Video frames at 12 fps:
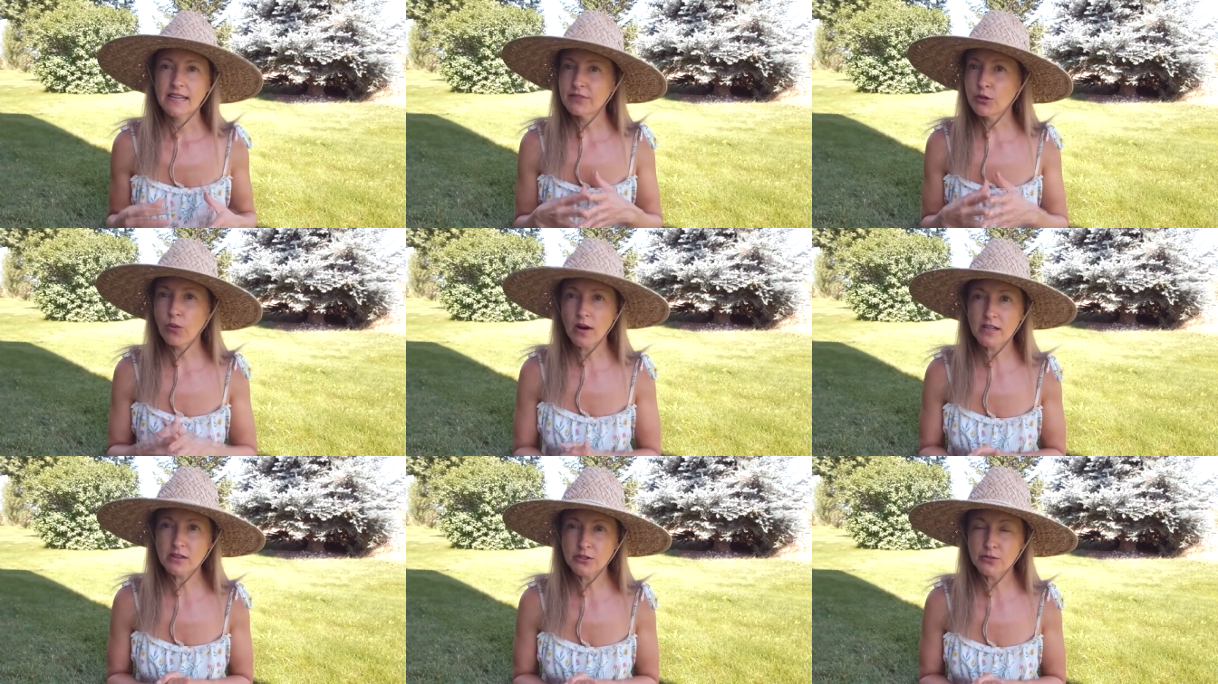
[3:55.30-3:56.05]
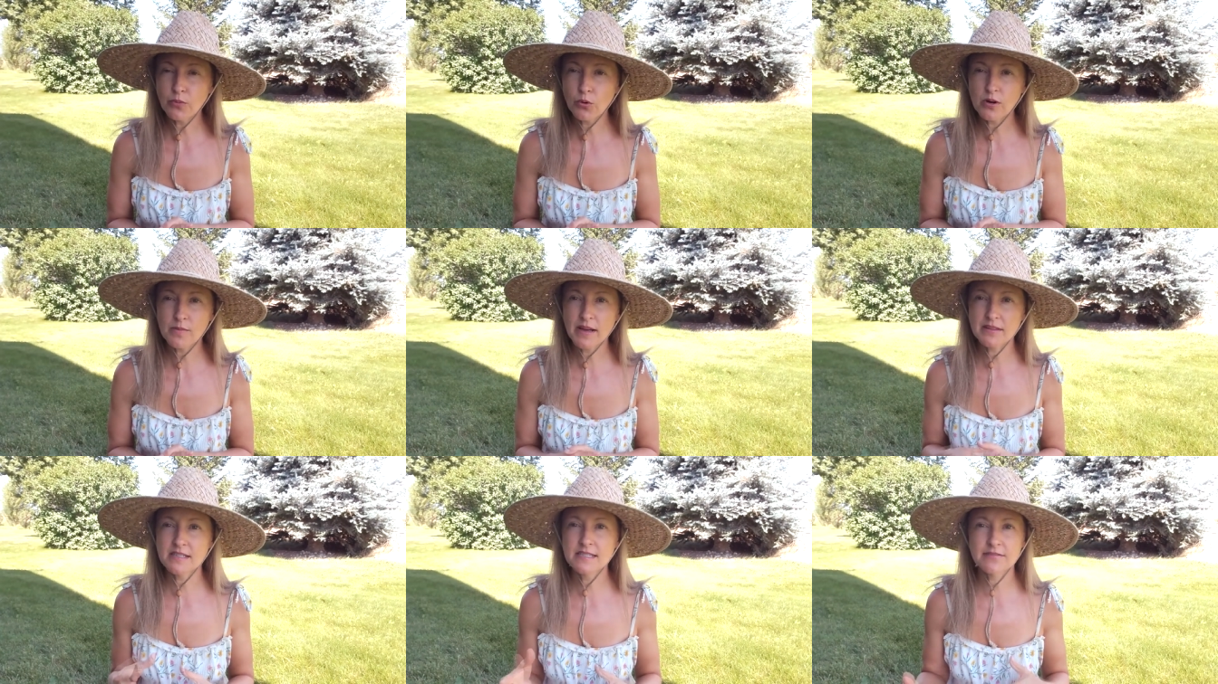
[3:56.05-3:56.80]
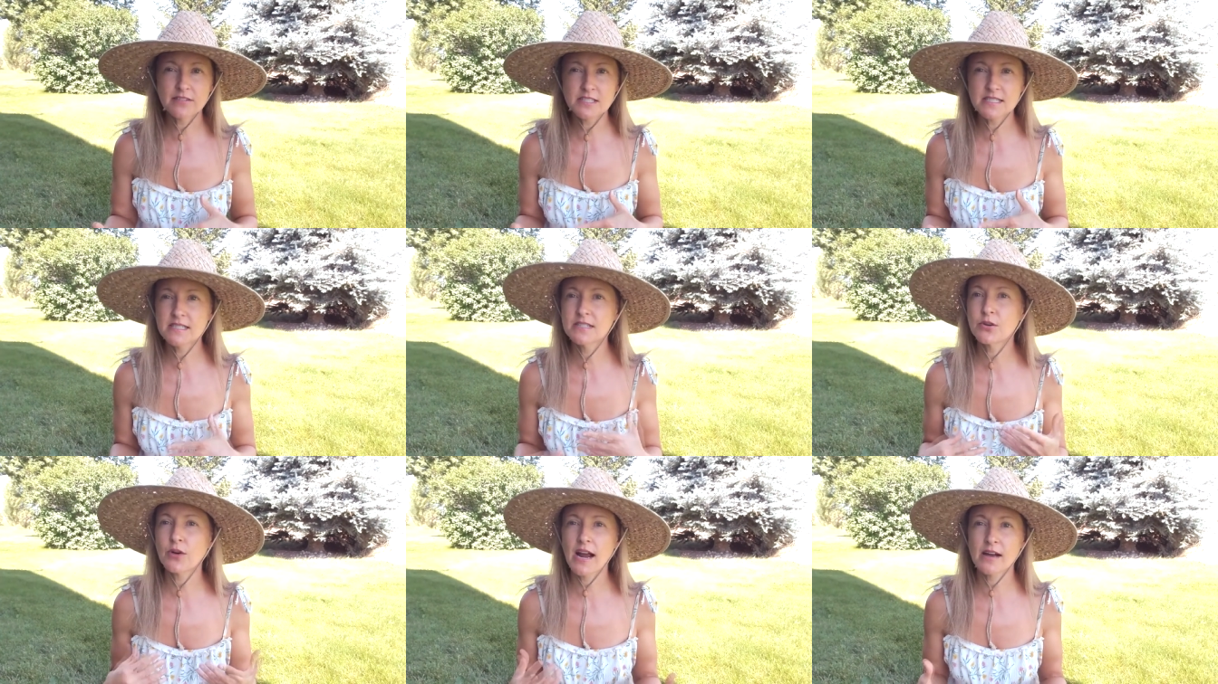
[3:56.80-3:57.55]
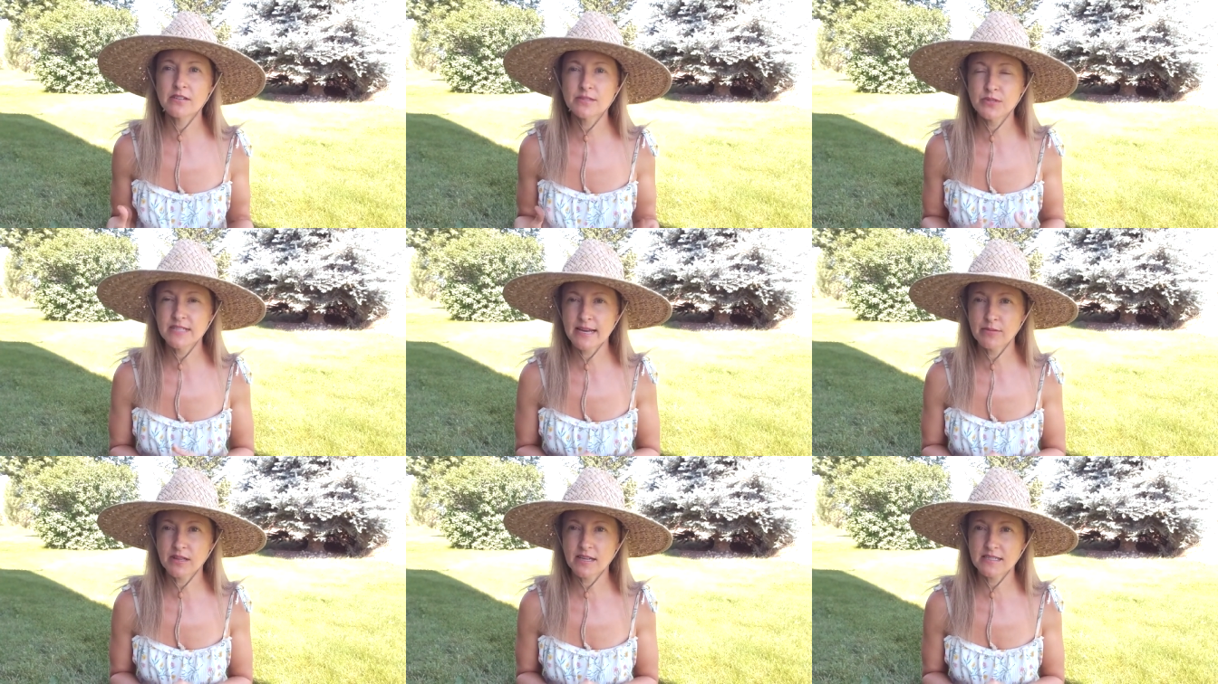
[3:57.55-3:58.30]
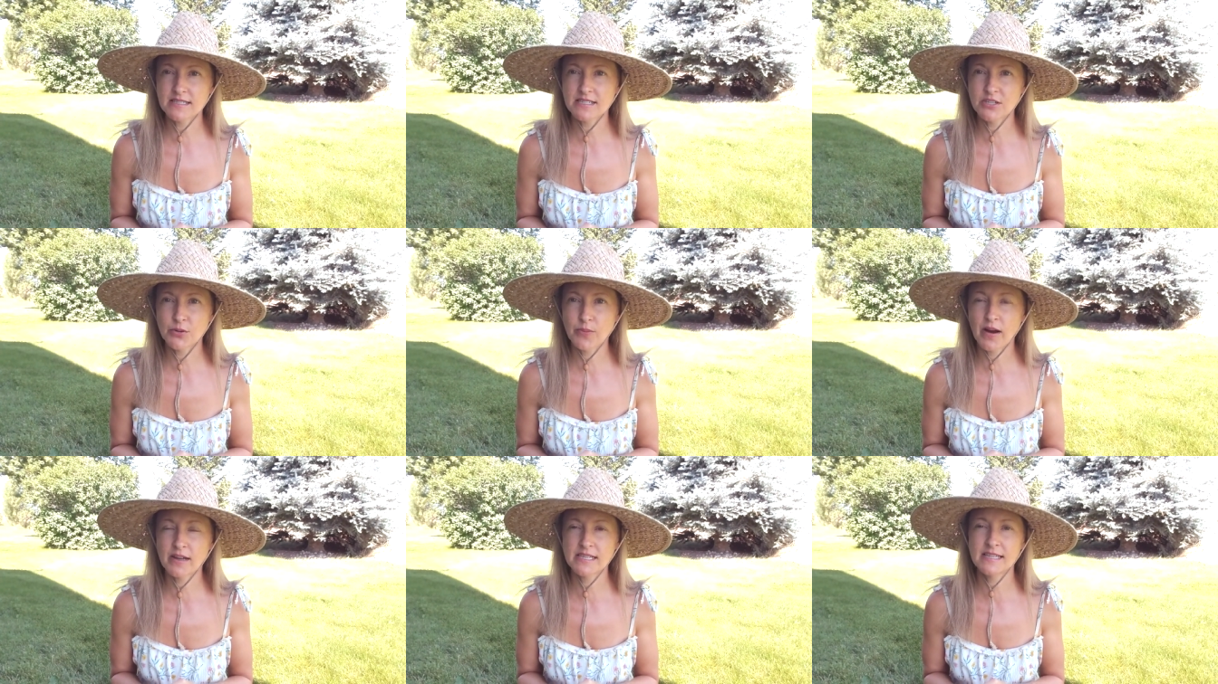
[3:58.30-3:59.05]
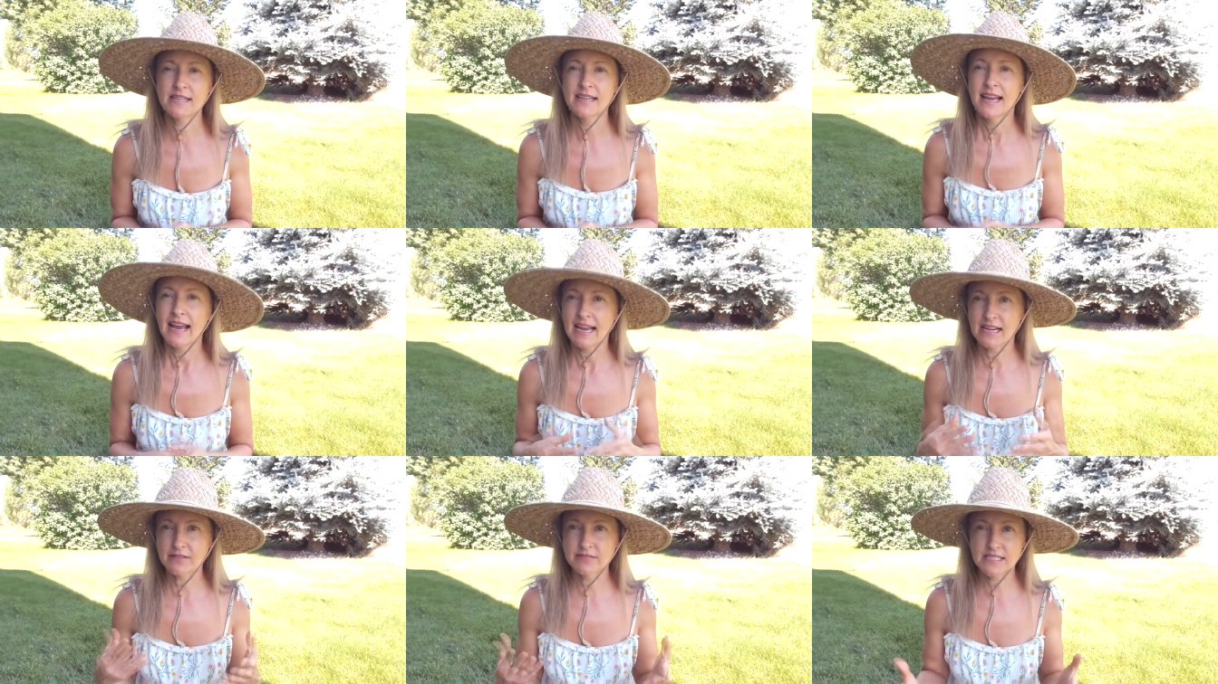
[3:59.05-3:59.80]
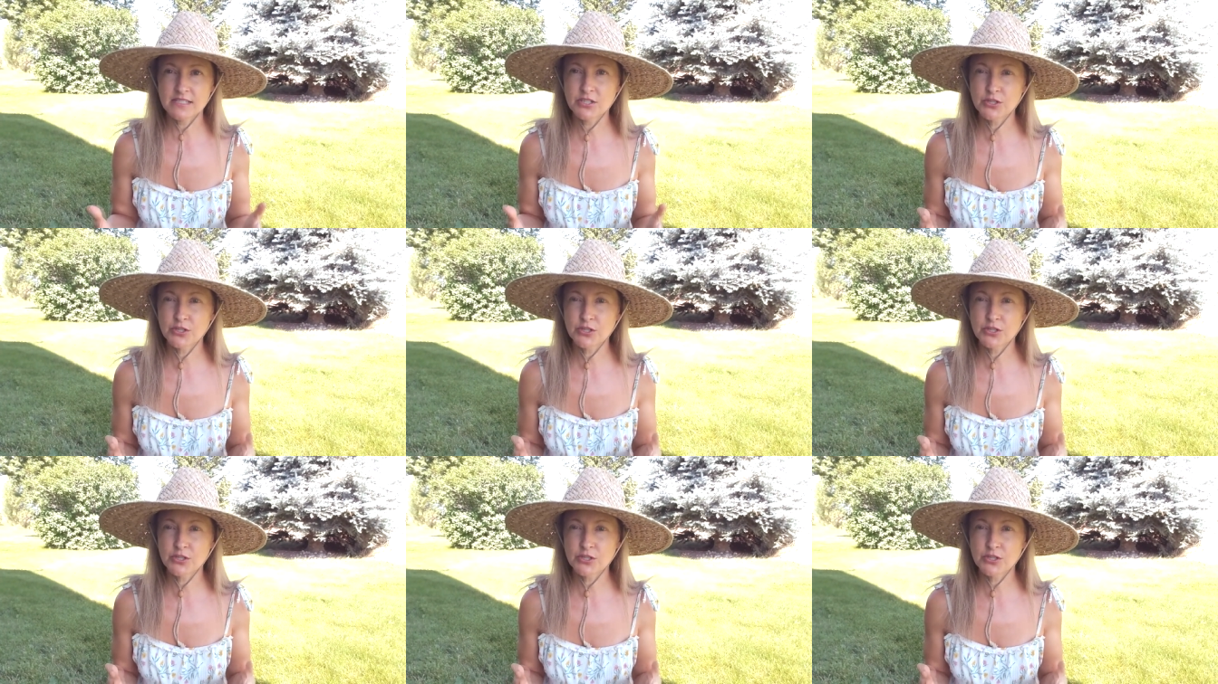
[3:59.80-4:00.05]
you want to learn more about the differences or how it's metabolized in your body, and if D2